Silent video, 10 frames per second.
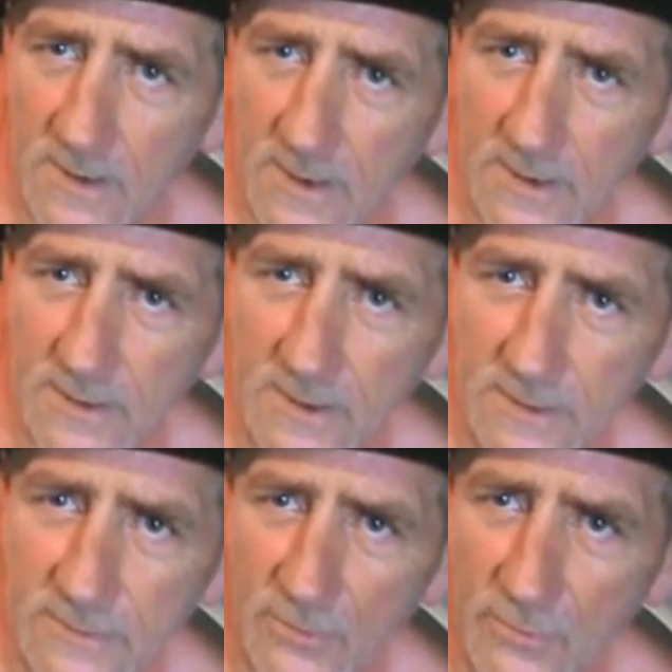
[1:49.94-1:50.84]
it
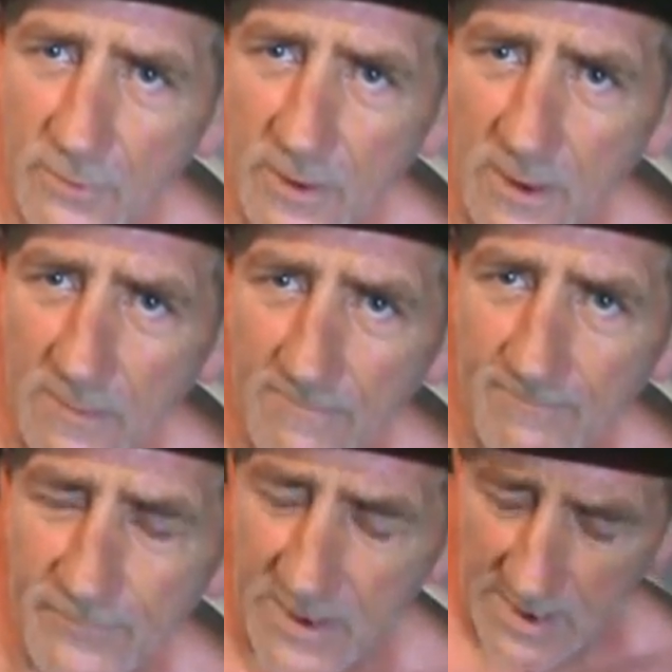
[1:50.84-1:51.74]
it tore up.
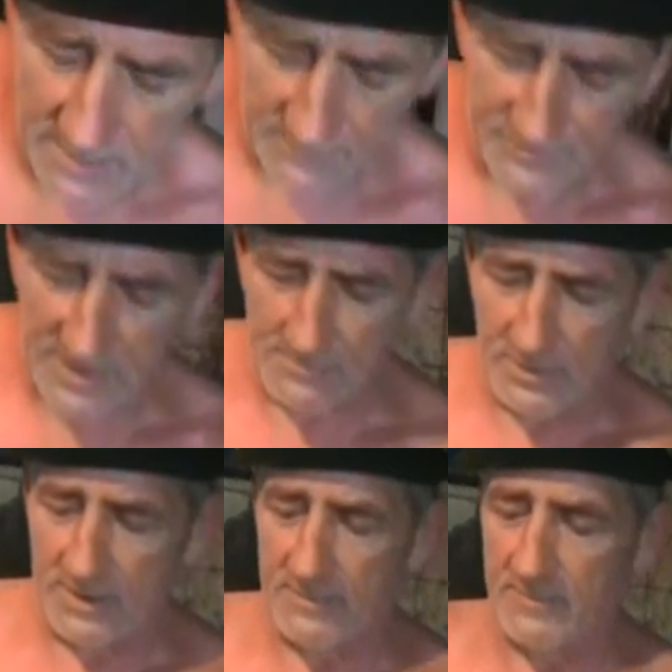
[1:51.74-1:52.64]
Now I don't think I'm
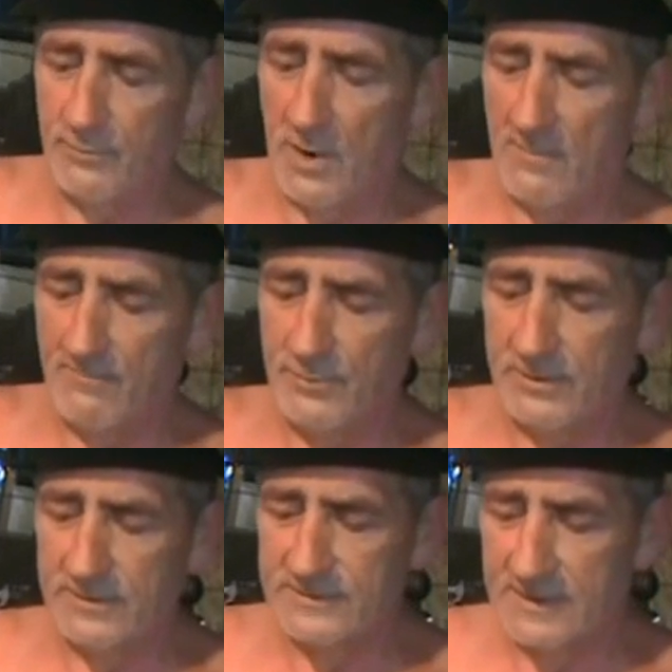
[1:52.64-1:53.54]
going to have any problem
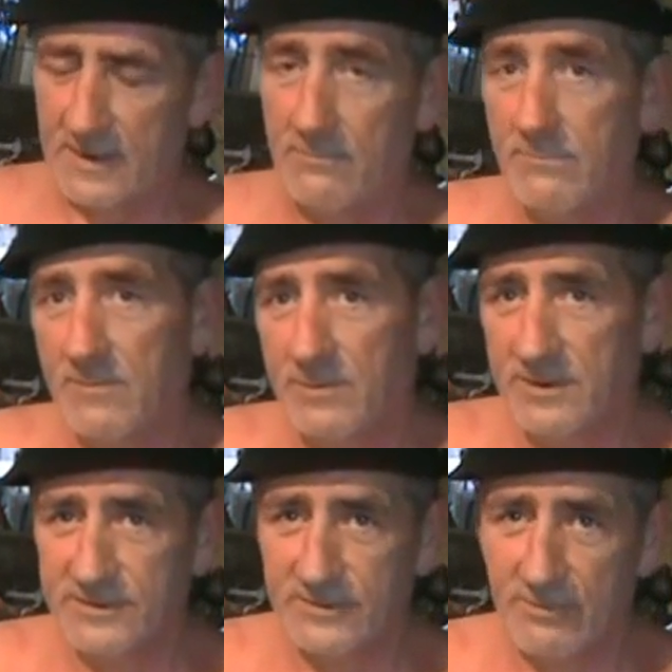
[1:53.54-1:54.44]
putting this together. Remember,
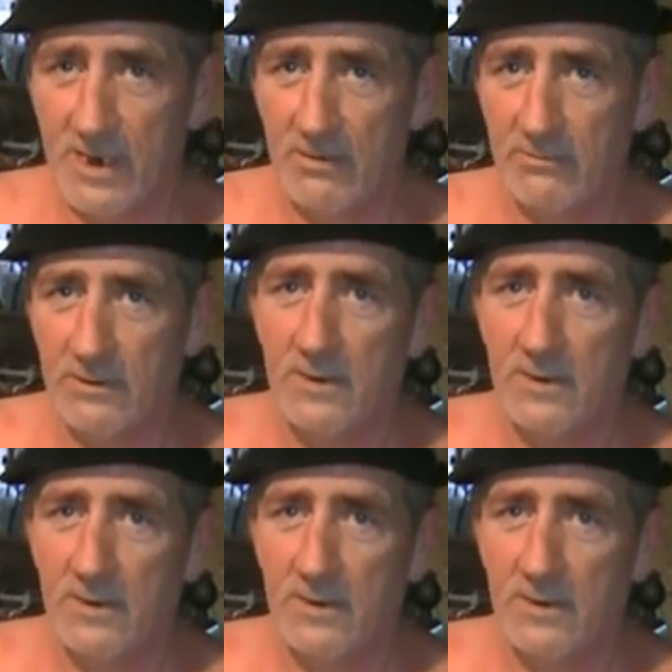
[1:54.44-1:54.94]
this throat